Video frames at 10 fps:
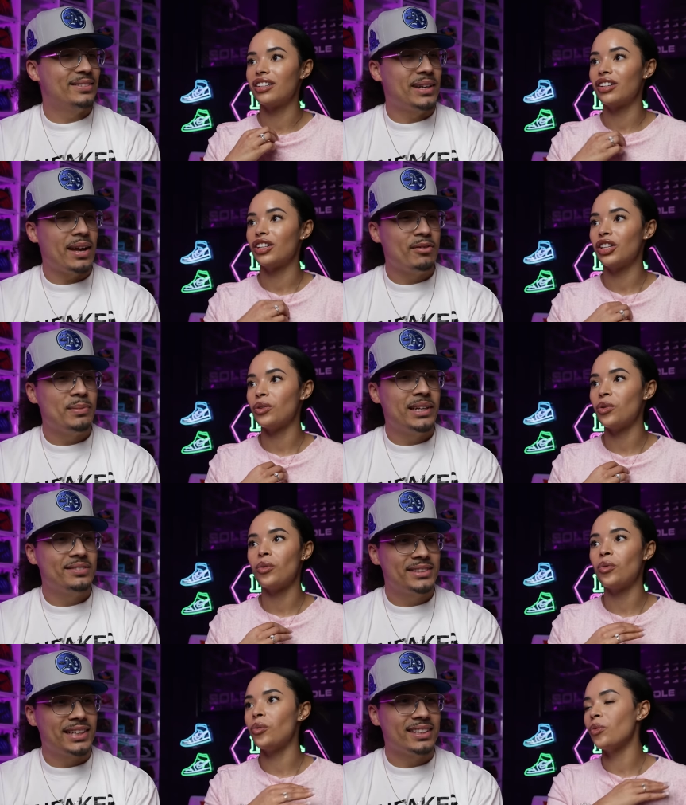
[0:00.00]
Speaker 1: we have a bin
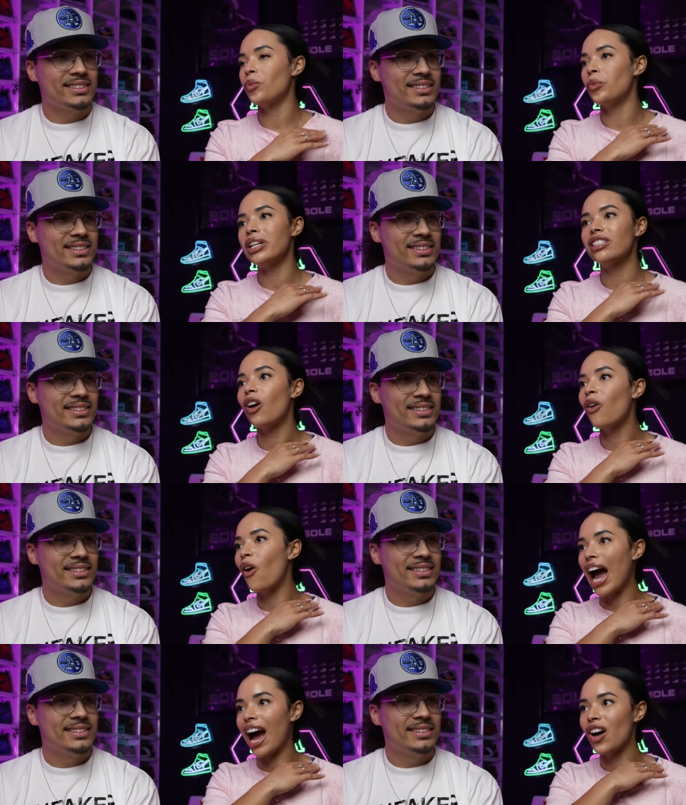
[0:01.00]
of socks
Speaker 2: we
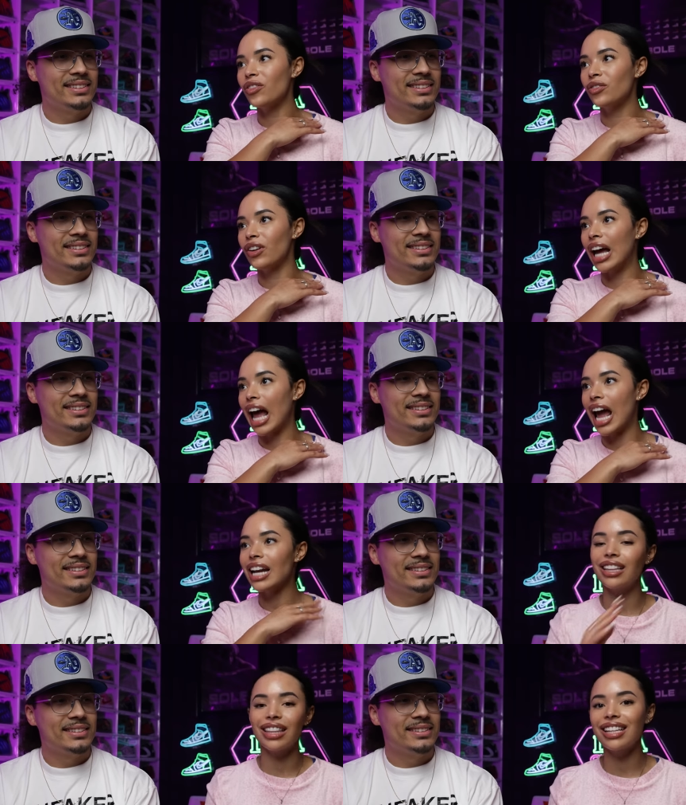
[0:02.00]
don't have
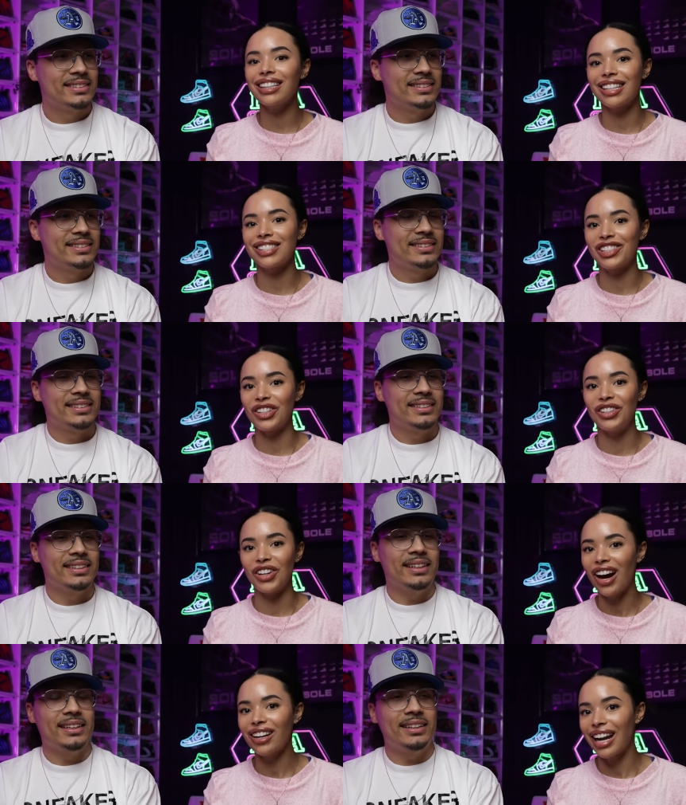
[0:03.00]
anything that's
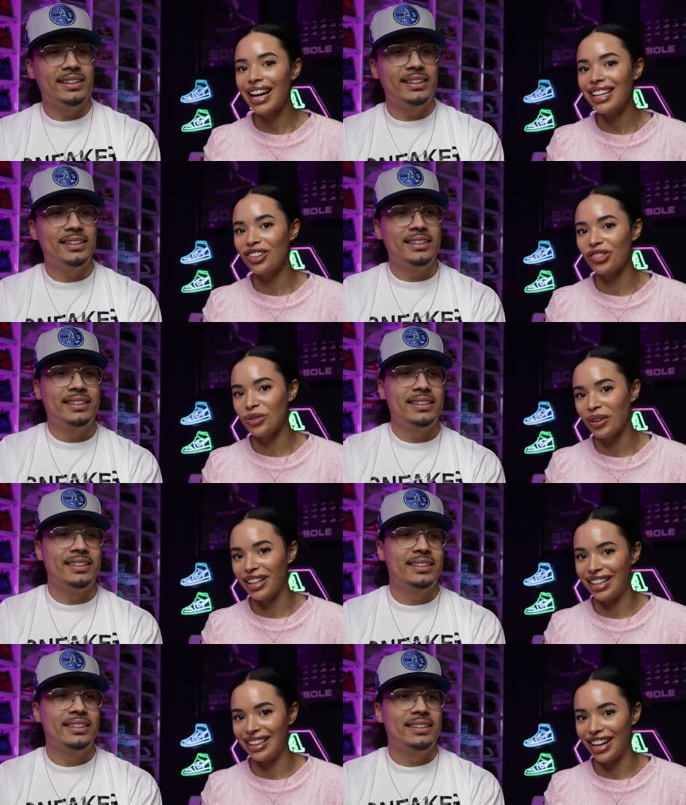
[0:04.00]
not Nike or
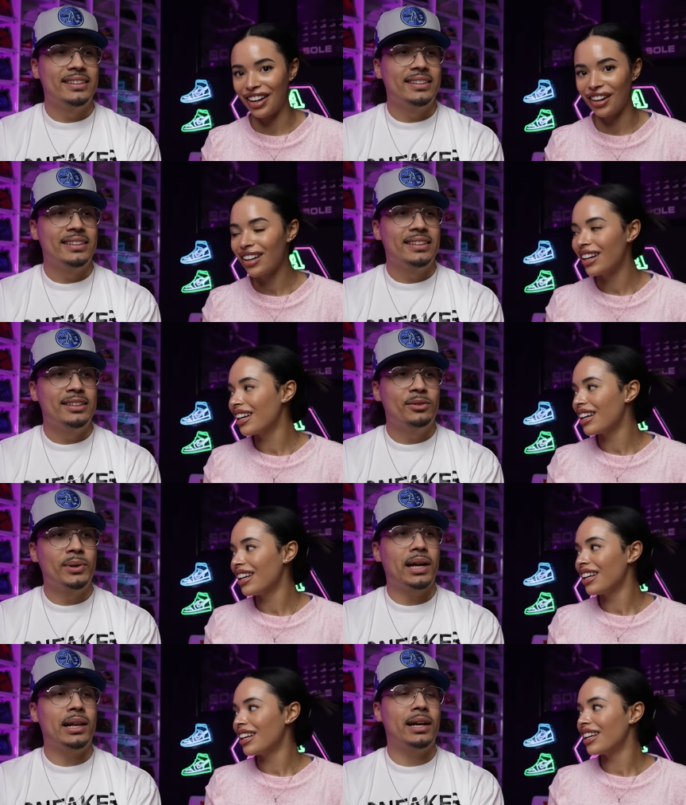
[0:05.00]
Jordan in there
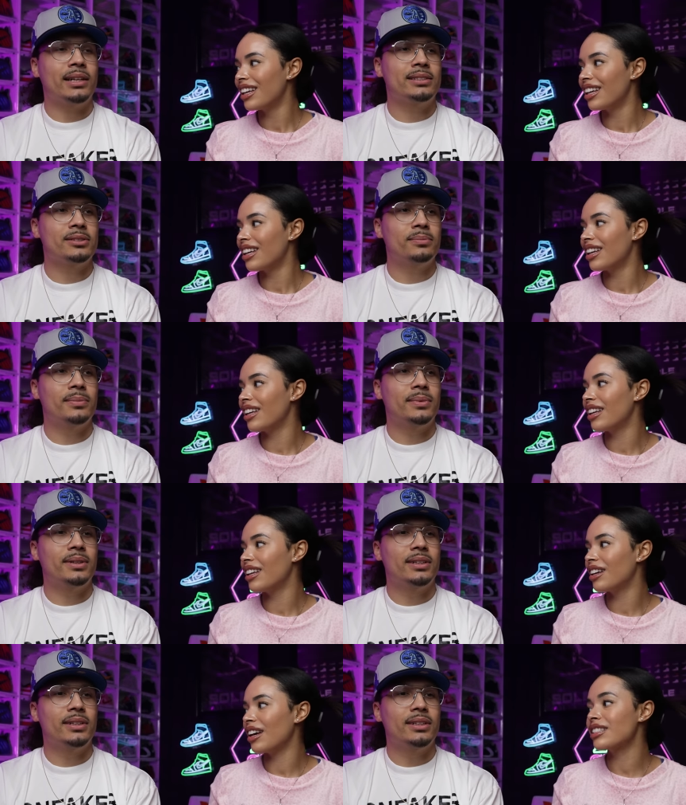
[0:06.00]
Speaker 1: we got like some
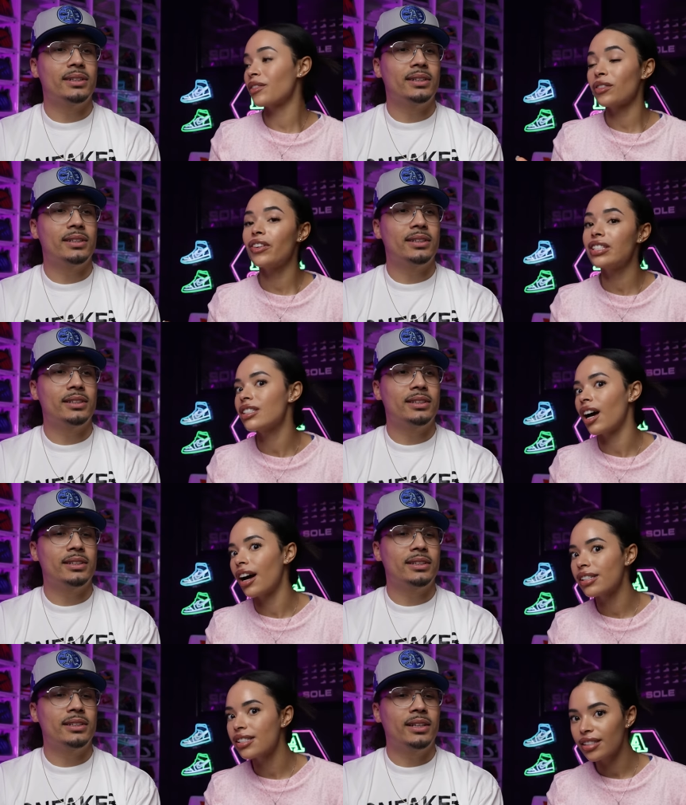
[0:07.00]
Speaker 2: except for fuzzy
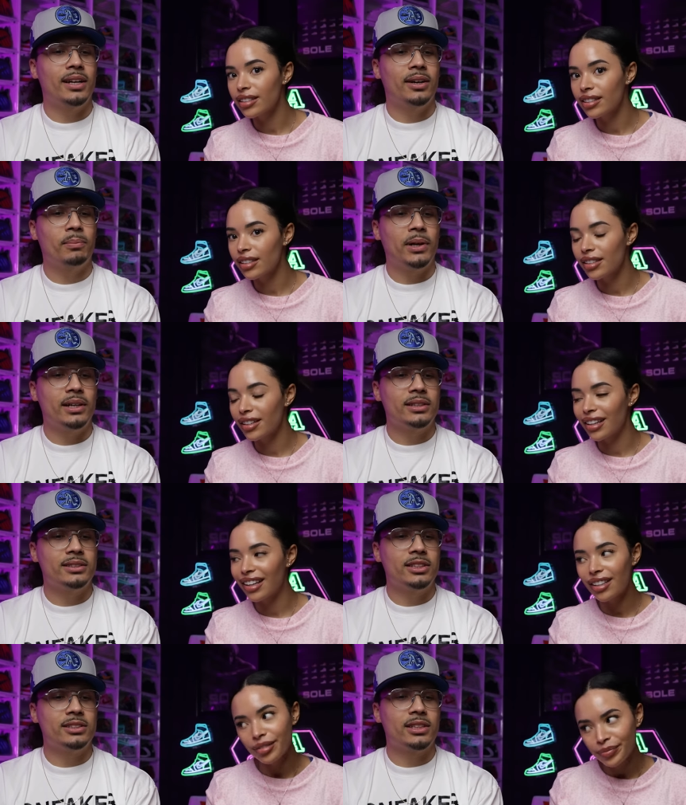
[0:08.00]
socks
Speaker 1: yeah but
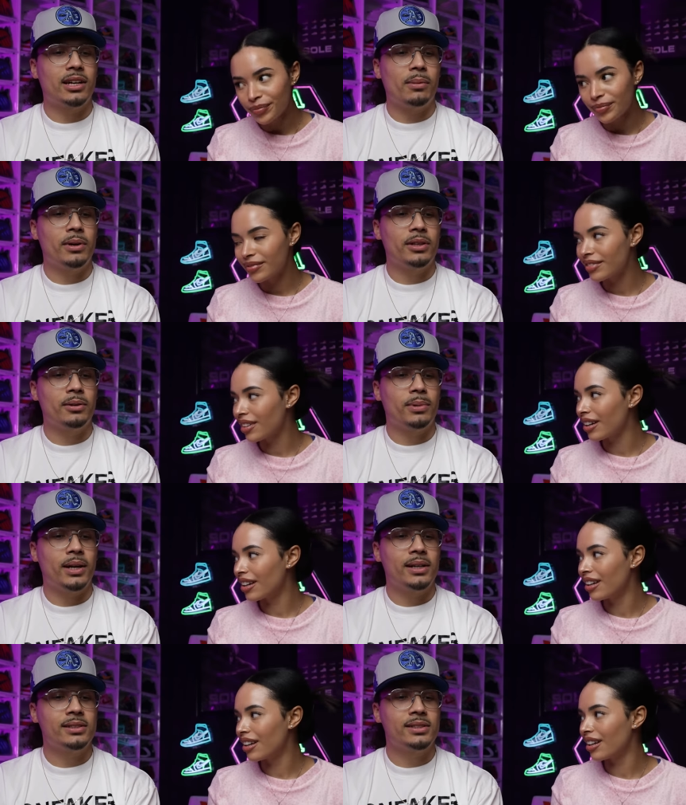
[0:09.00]
there's a couple other
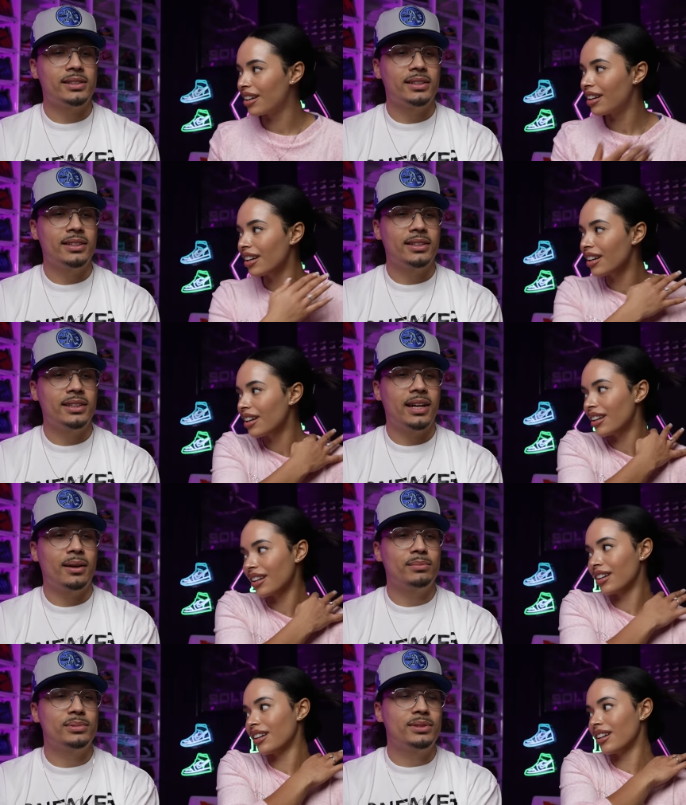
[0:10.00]
brands that
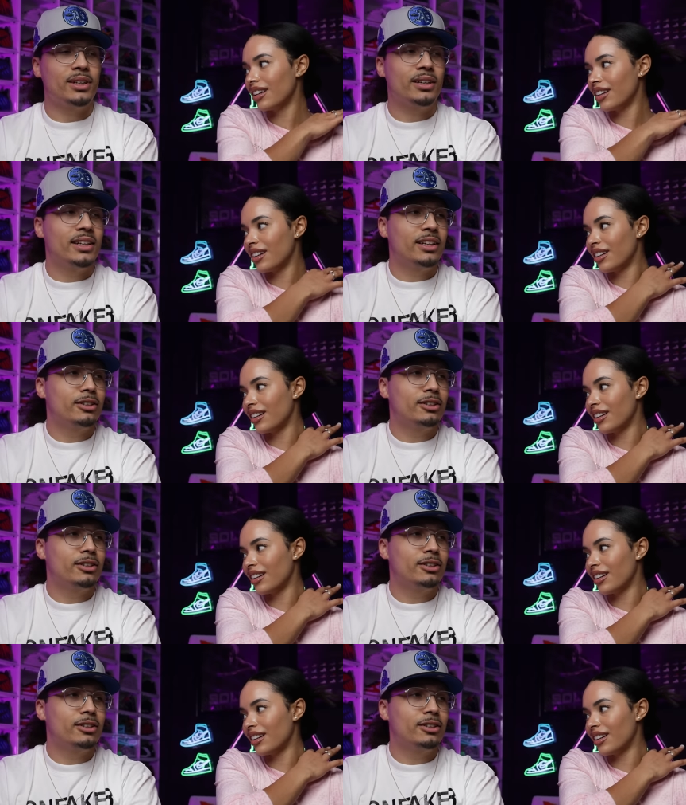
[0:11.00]
I'm starting to